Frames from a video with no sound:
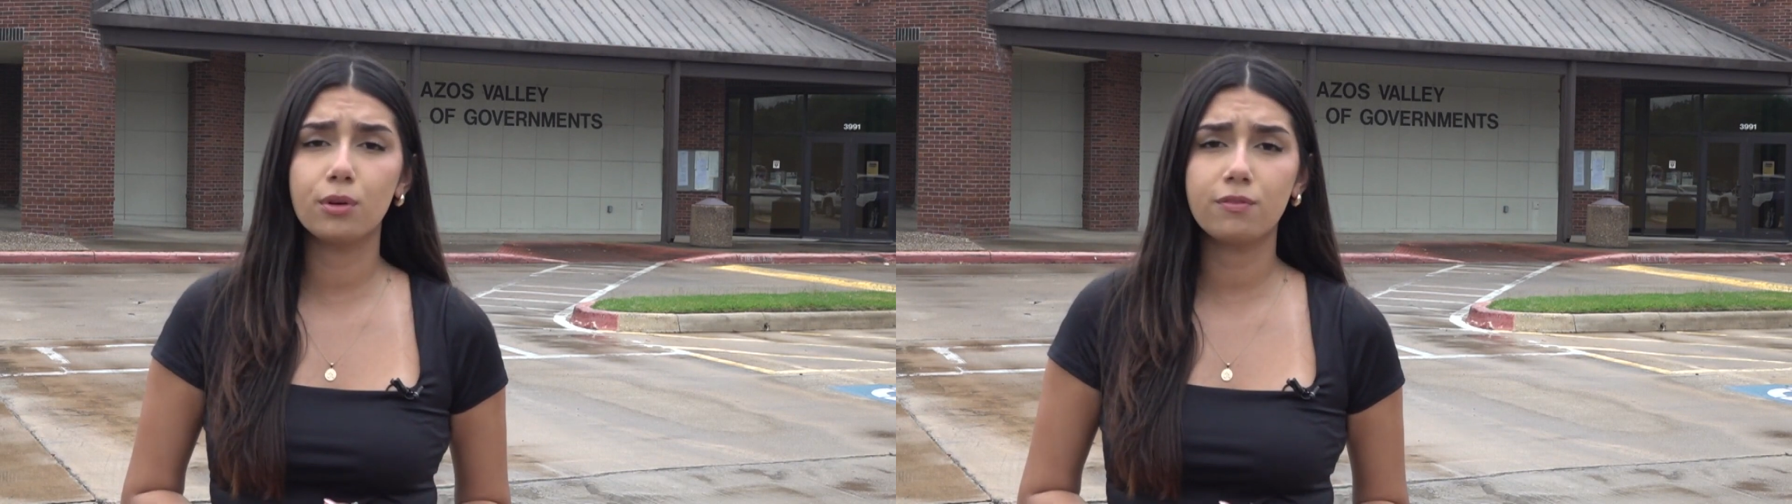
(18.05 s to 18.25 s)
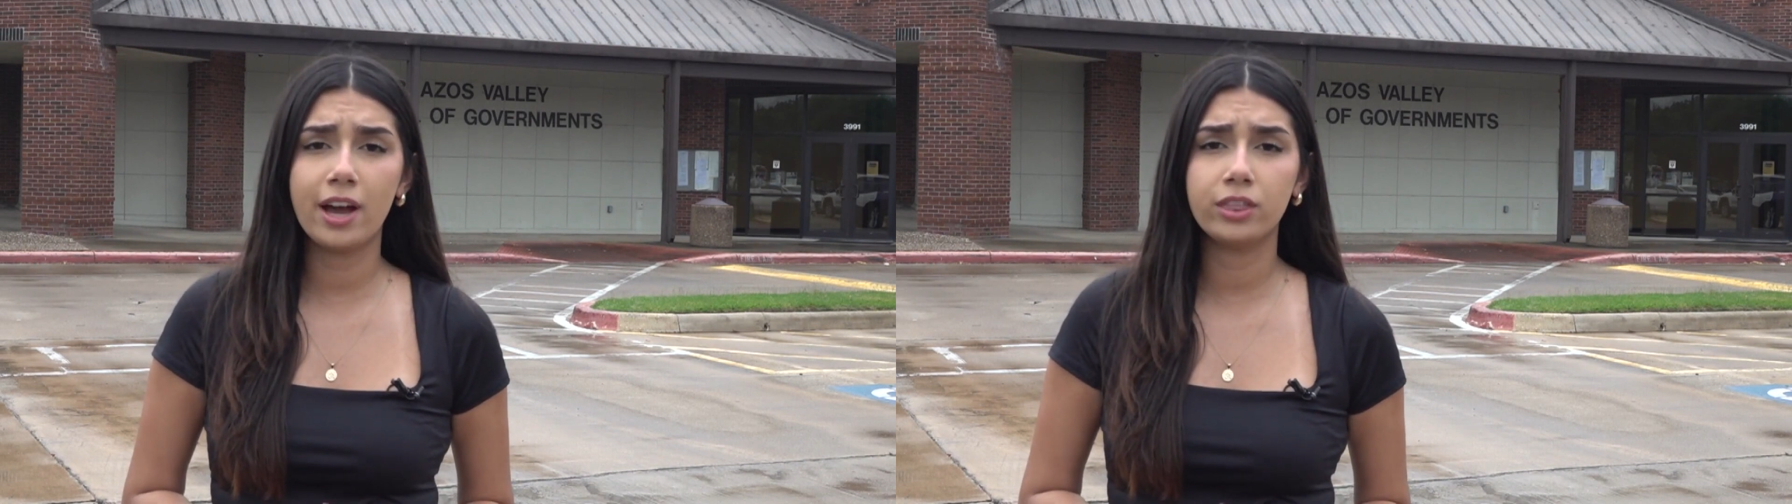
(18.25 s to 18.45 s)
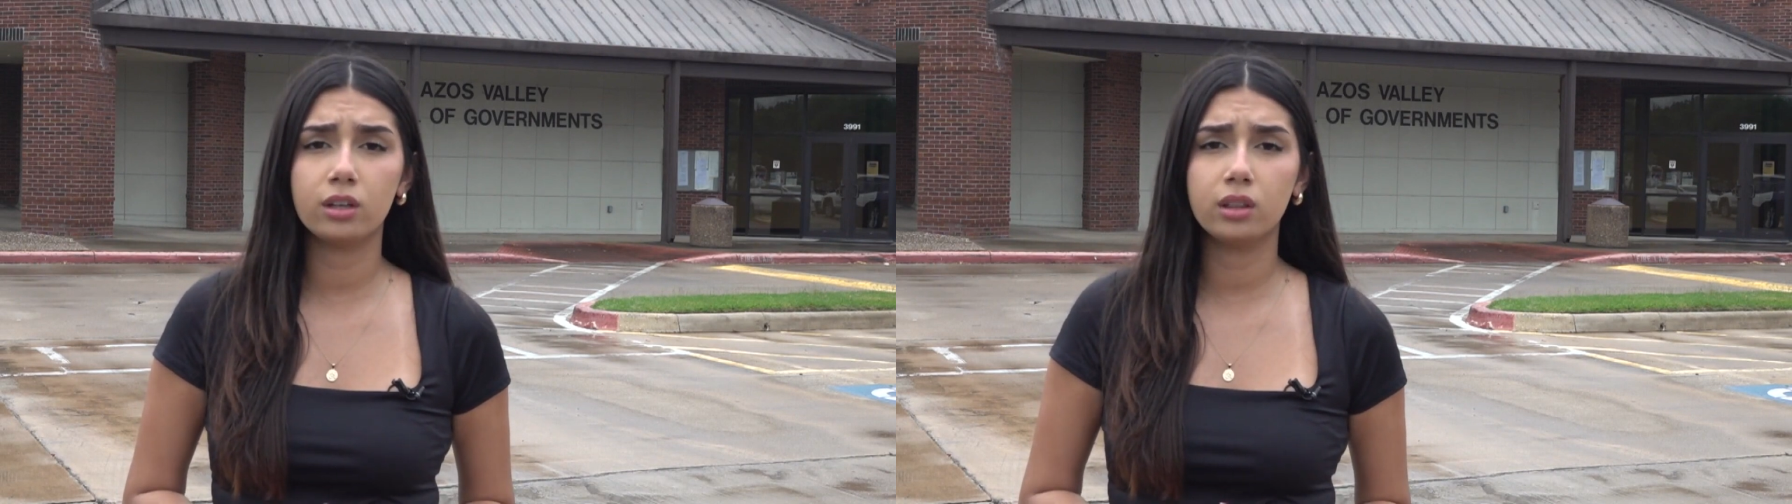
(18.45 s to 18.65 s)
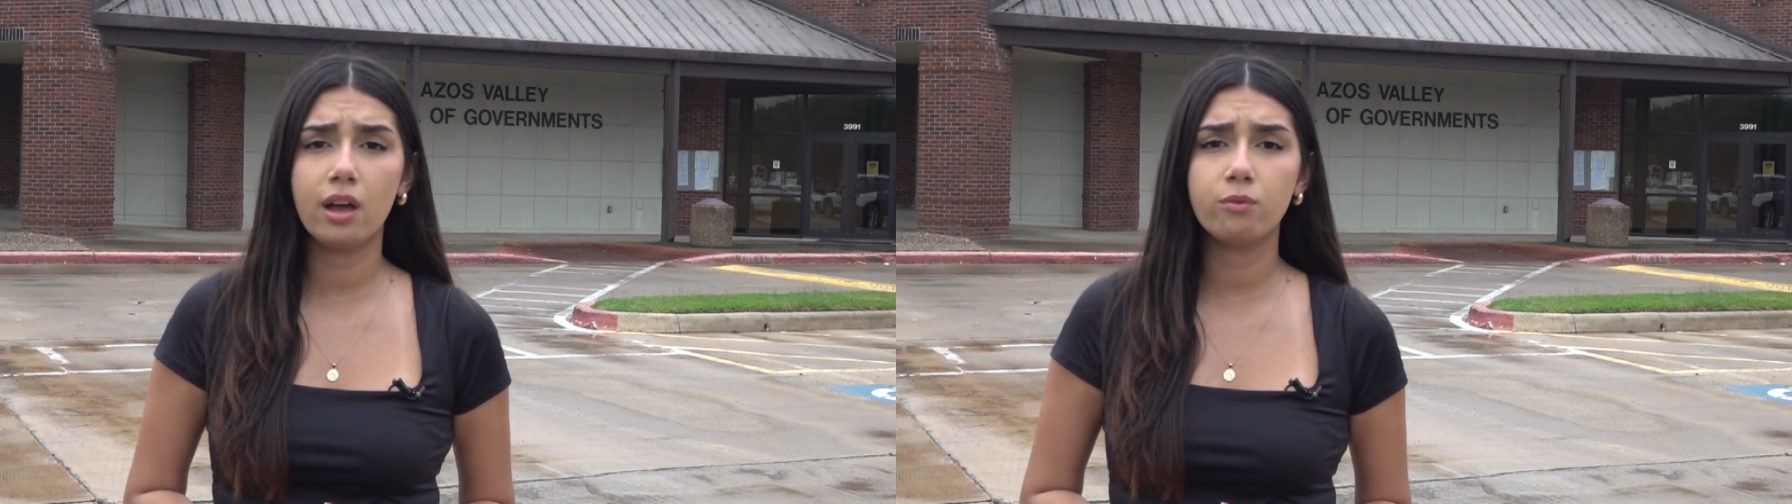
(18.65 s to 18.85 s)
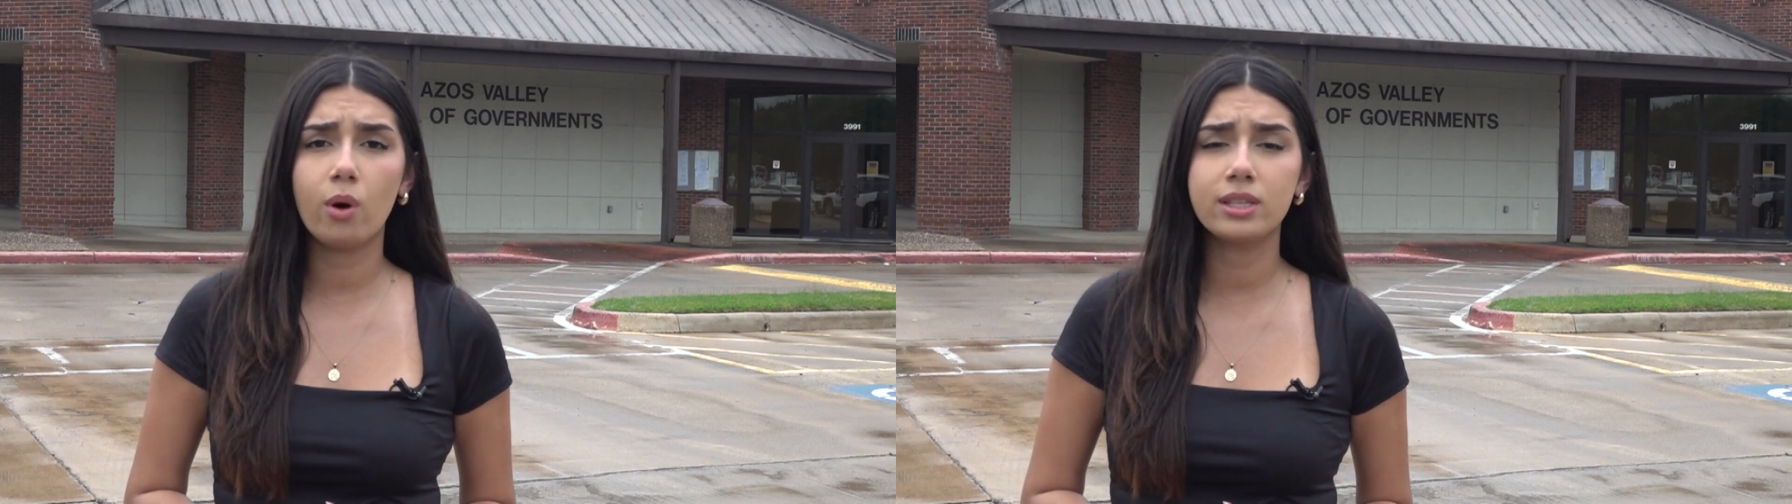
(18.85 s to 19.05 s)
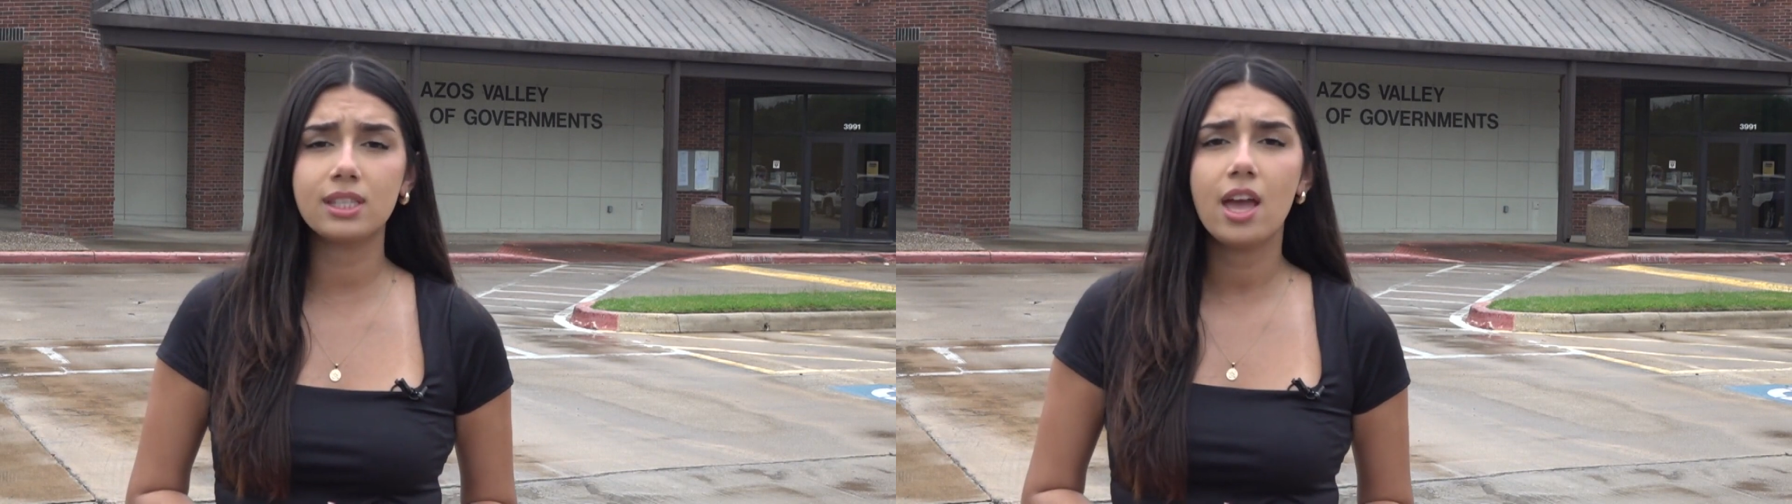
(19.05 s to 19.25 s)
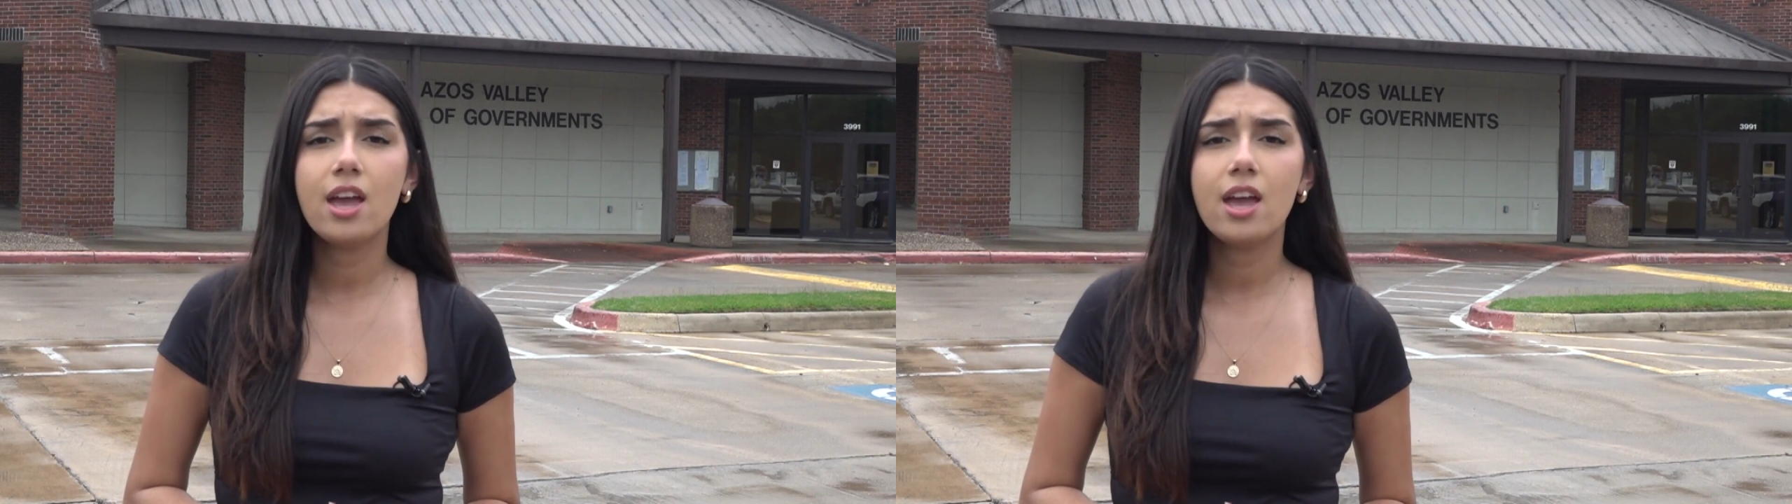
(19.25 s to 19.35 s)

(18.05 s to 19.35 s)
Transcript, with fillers: find their loved ones,